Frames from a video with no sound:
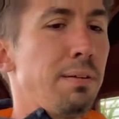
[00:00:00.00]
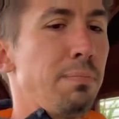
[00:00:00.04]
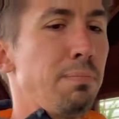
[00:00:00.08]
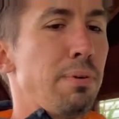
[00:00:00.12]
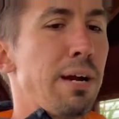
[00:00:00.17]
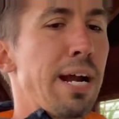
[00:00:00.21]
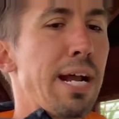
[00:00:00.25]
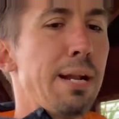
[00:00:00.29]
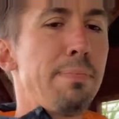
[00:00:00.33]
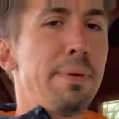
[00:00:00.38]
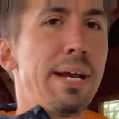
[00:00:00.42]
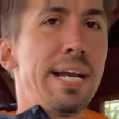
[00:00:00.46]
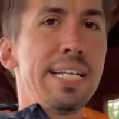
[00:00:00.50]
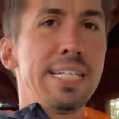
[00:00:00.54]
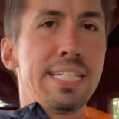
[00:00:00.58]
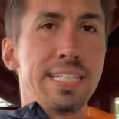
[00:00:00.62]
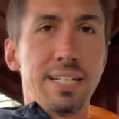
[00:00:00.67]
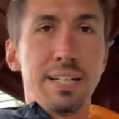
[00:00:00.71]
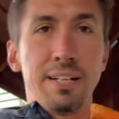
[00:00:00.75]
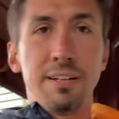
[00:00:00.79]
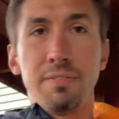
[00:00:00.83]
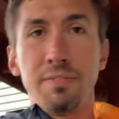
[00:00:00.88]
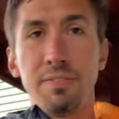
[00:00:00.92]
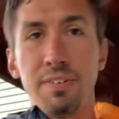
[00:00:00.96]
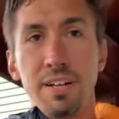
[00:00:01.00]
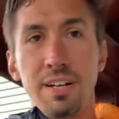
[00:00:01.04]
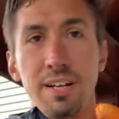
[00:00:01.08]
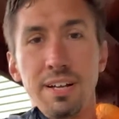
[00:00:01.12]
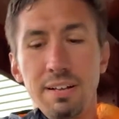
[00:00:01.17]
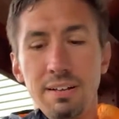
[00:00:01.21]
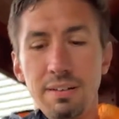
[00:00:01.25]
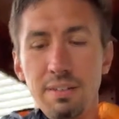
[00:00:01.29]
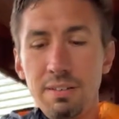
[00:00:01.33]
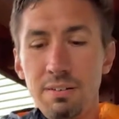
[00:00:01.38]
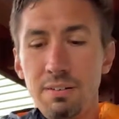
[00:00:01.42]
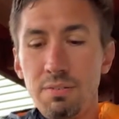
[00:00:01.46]
Brad Basin of
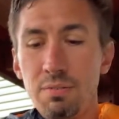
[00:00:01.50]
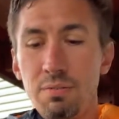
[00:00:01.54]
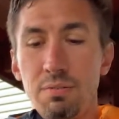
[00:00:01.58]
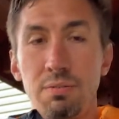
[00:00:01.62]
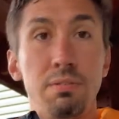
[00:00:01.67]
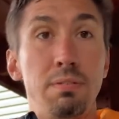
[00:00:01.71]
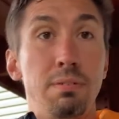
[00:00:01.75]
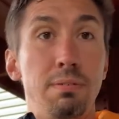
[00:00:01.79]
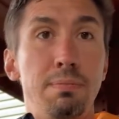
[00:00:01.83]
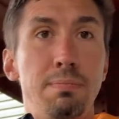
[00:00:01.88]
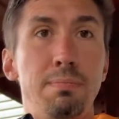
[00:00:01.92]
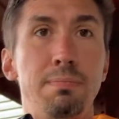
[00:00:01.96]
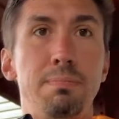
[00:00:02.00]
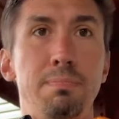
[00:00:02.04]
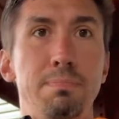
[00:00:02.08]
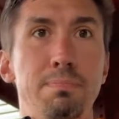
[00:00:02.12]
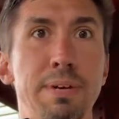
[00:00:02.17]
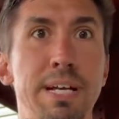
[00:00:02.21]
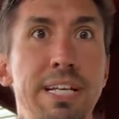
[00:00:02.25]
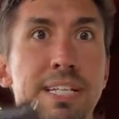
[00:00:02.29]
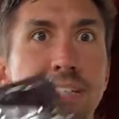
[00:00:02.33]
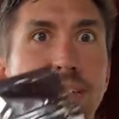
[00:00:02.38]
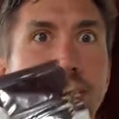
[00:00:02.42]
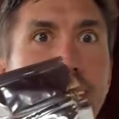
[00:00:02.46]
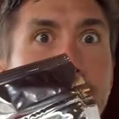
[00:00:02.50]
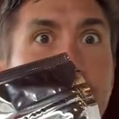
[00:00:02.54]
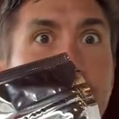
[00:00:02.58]
Basin